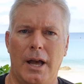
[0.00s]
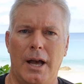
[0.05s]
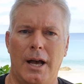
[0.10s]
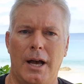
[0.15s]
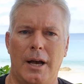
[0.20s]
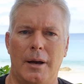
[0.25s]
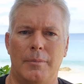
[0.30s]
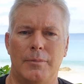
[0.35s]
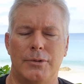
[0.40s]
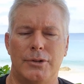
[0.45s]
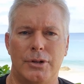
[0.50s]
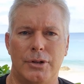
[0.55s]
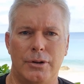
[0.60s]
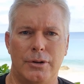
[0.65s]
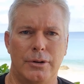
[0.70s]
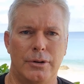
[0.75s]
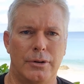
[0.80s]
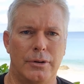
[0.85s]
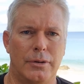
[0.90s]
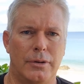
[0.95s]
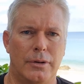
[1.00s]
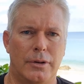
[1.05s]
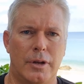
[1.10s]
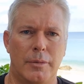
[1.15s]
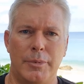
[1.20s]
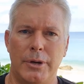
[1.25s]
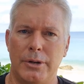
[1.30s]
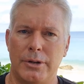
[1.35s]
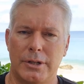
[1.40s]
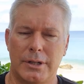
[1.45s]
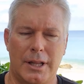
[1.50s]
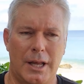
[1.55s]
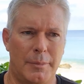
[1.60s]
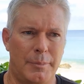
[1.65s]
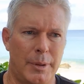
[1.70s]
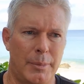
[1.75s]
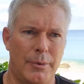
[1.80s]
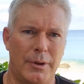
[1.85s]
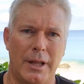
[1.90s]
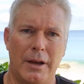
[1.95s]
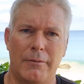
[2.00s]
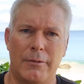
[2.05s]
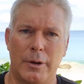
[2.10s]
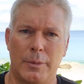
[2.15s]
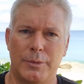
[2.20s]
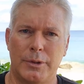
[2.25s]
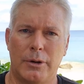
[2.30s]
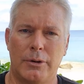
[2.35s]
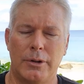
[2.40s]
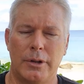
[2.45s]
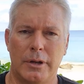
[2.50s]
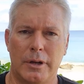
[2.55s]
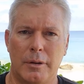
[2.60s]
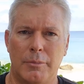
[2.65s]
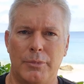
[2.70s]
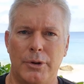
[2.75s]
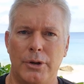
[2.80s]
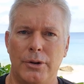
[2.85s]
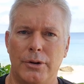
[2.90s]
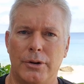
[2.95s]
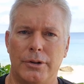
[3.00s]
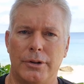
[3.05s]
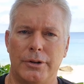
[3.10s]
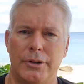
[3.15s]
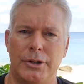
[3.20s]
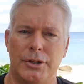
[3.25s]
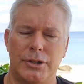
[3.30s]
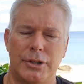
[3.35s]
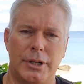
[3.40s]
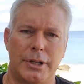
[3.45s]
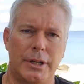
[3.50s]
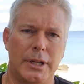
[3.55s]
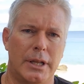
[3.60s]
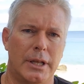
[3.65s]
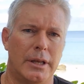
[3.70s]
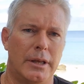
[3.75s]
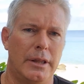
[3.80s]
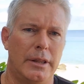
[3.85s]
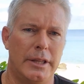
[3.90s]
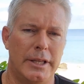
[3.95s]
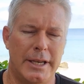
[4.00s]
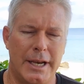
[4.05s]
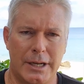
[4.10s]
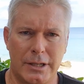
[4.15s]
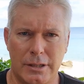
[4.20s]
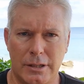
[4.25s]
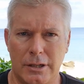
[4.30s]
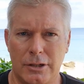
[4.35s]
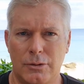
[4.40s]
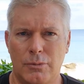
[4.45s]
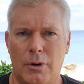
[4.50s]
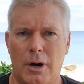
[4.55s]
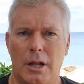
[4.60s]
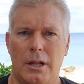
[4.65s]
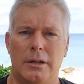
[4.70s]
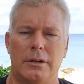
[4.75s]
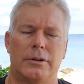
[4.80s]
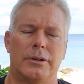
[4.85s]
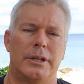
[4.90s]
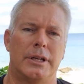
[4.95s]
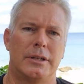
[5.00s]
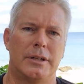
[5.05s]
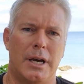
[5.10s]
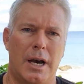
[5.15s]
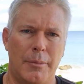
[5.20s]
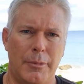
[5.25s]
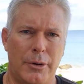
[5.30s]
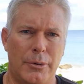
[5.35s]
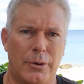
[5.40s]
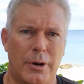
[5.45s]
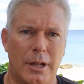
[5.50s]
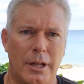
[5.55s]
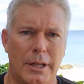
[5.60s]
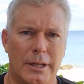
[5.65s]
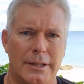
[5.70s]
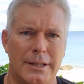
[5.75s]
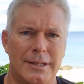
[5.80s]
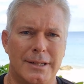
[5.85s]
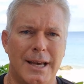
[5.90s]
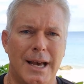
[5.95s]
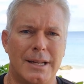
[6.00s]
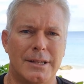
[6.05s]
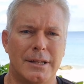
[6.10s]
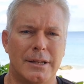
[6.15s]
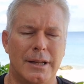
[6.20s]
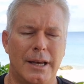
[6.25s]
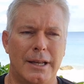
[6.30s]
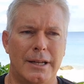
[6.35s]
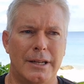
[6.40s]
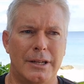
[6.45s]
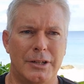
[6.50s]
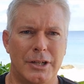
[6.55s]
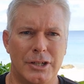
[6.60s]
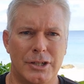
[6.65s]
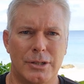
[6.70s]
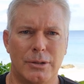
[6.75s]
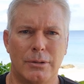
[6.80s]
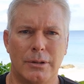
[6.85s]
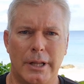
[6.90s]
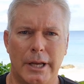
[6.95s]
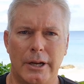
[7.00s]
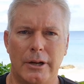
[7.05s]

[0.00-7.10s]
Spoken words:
to your computers. A lot of people have crypto on their computer. They're using the Exodus wallet or the Atomic wallet. This adds an additional